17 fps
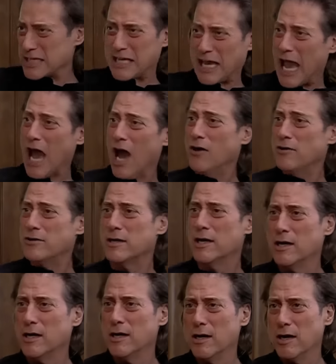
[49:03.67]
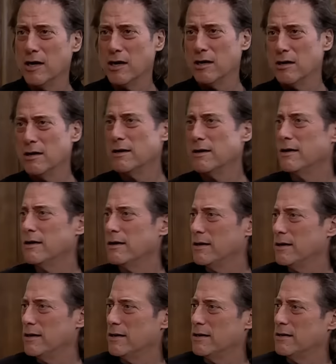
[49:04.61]
You know what? I got news for you. It's
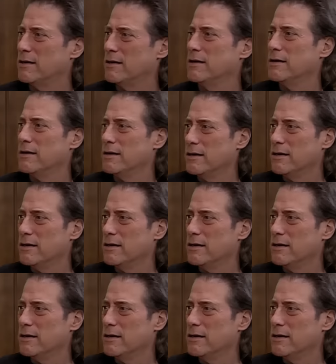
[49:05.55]
enough. By the way, you